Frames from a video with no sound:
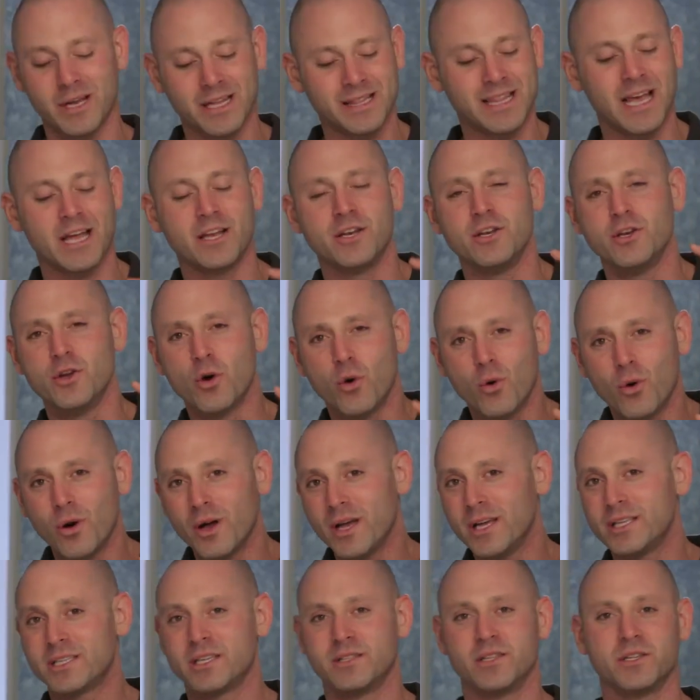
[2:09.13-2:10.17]
don't get that
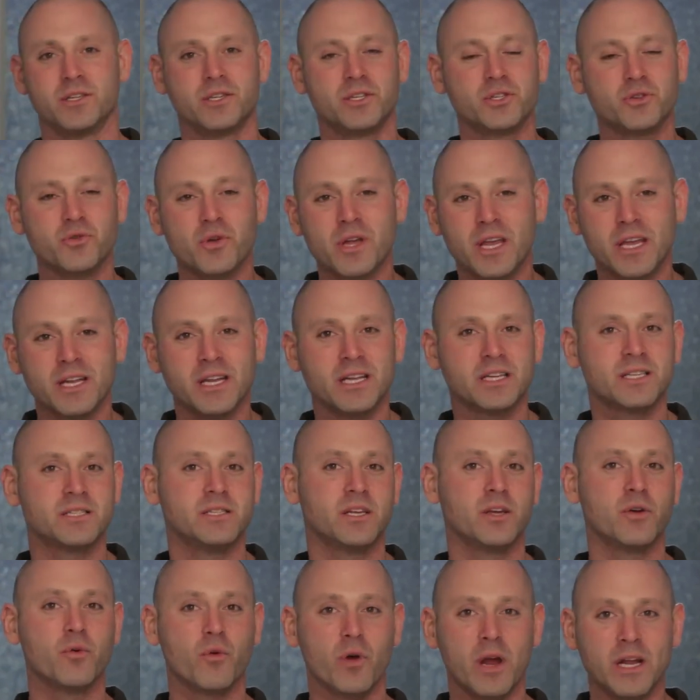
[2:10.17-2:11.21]
noise and the streakiness
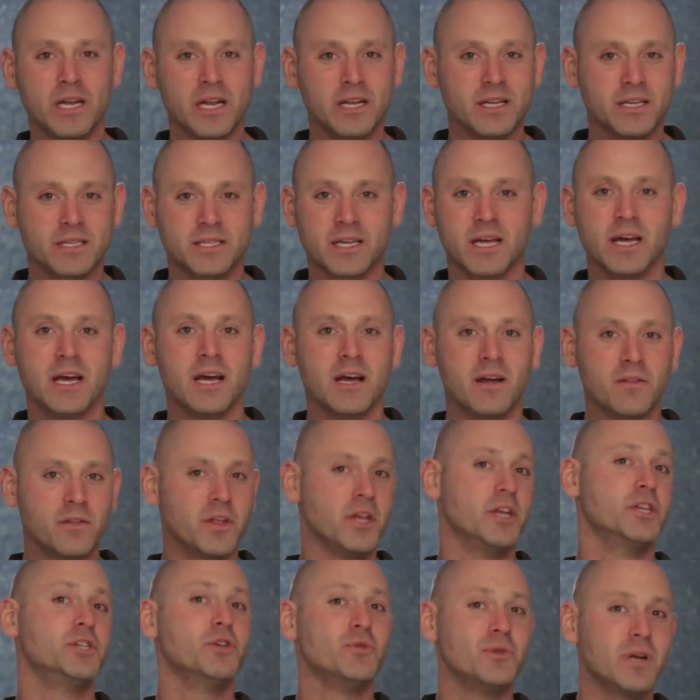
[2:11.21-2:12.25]
and the graininess
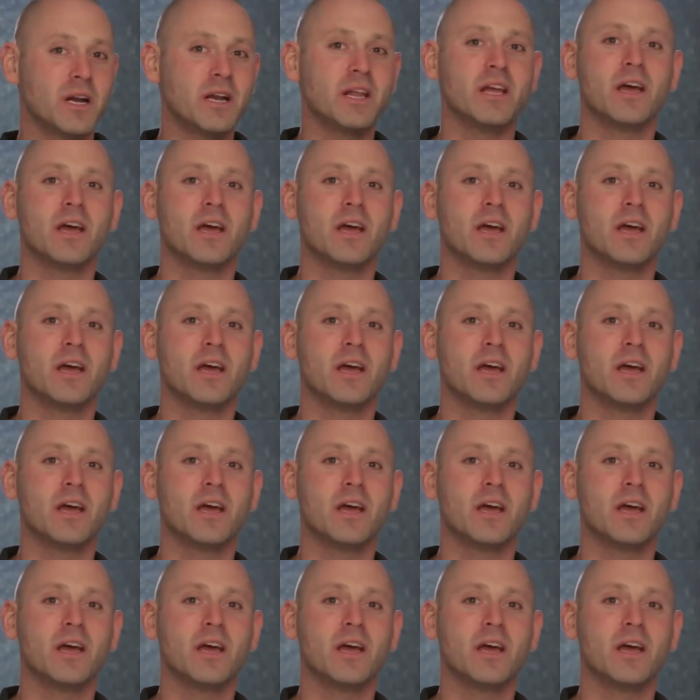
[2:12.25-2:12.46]
that you do in